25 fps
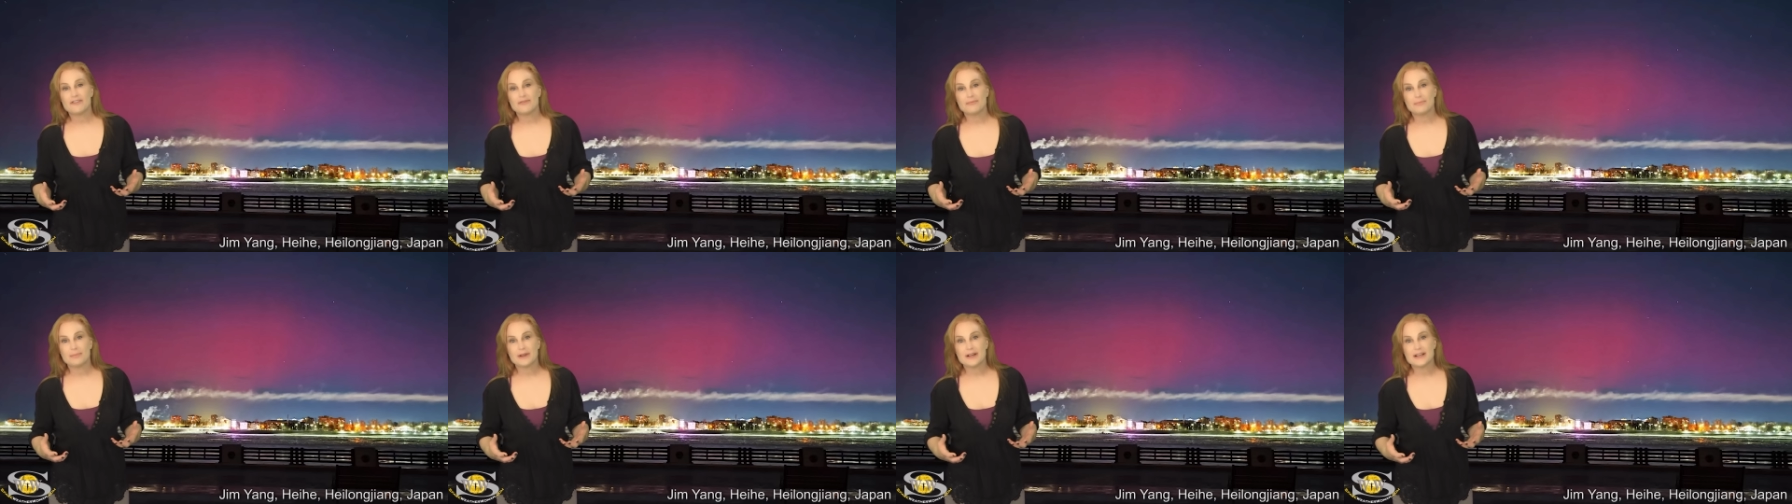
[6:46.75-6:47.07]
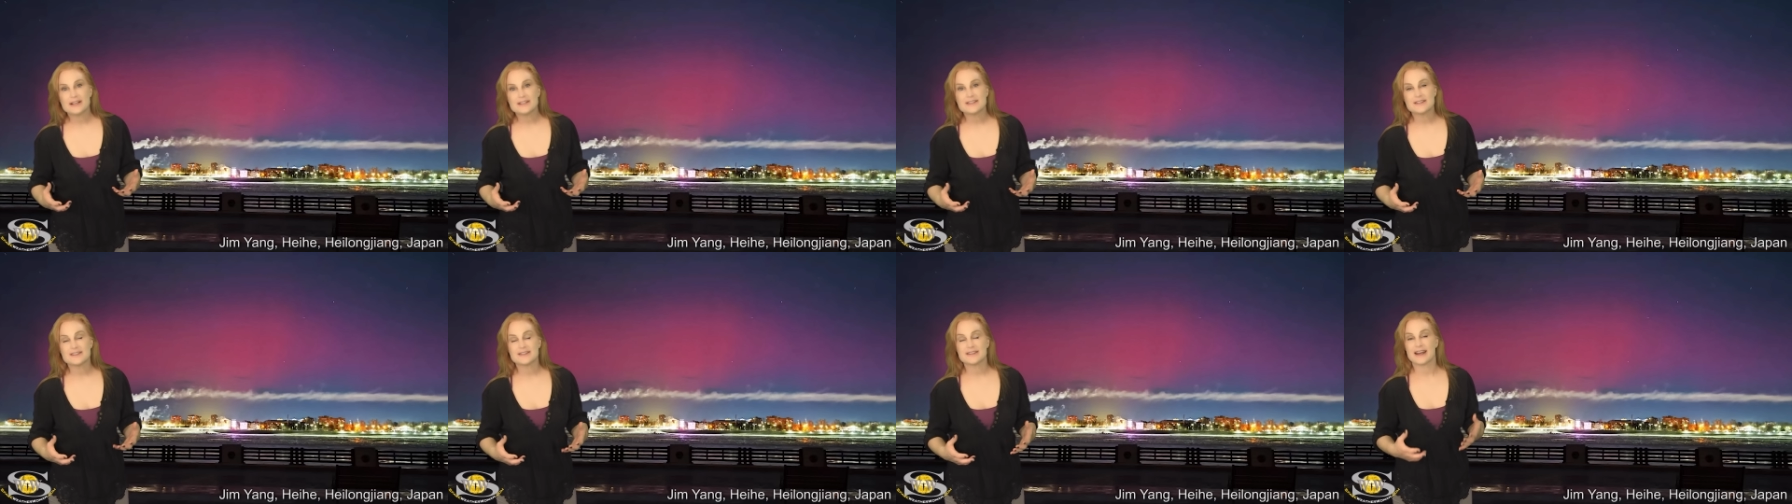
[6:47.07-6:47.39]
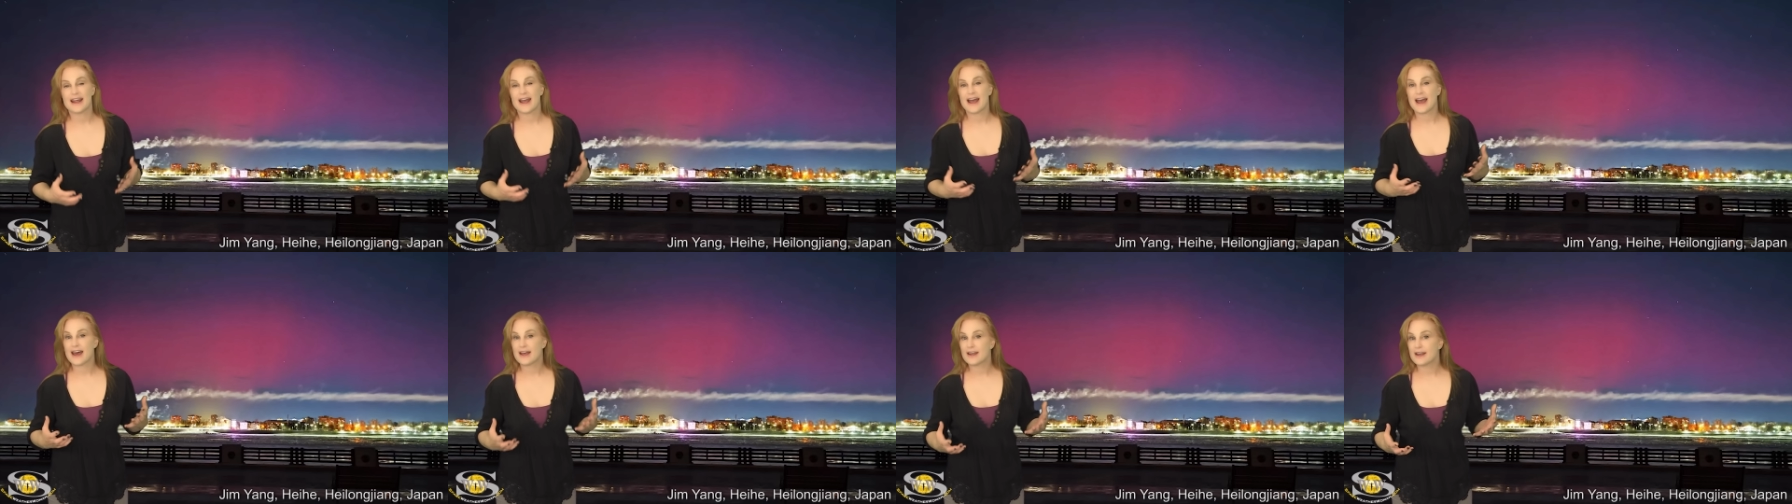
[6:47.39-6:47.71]
of places
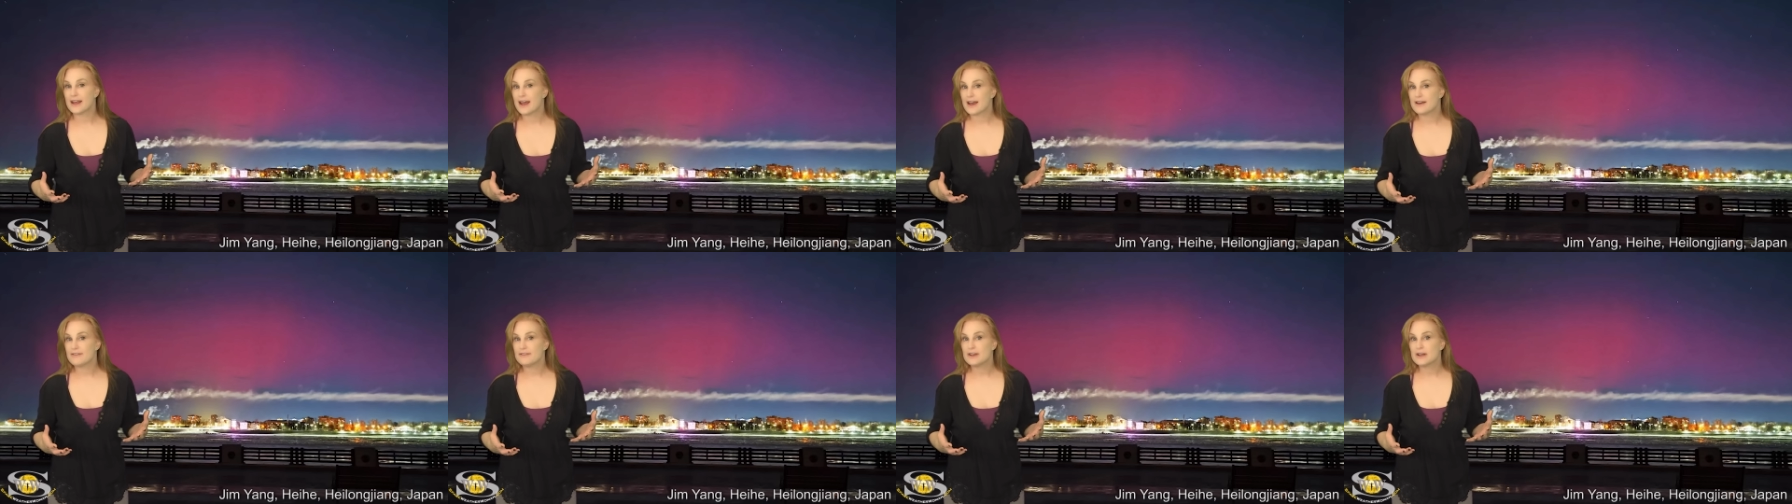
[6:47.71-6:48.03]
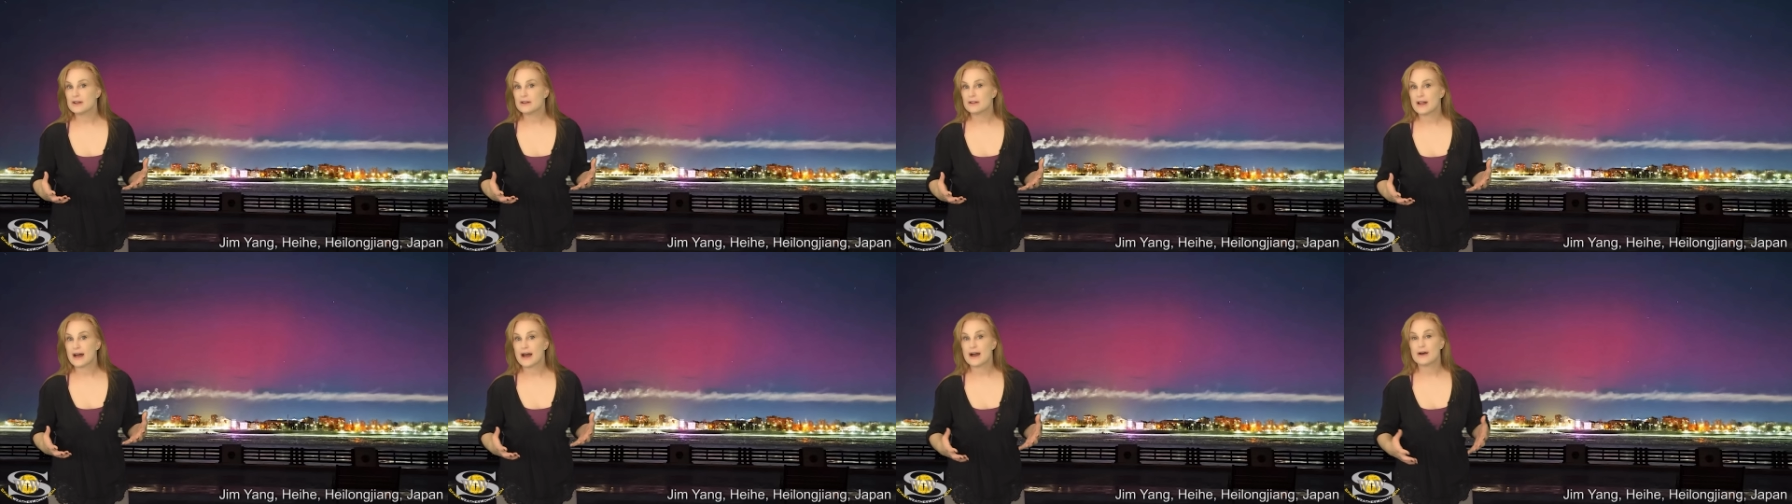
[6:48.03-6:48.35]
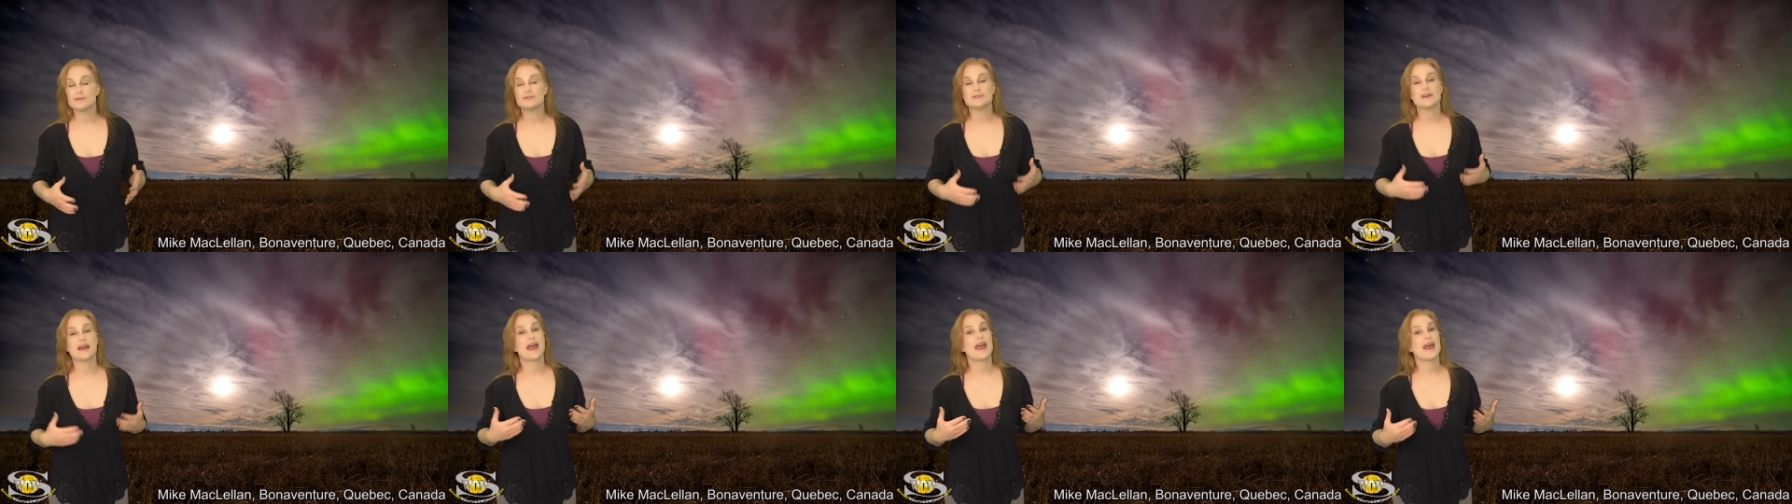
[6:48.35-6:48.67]
that had heavy clouds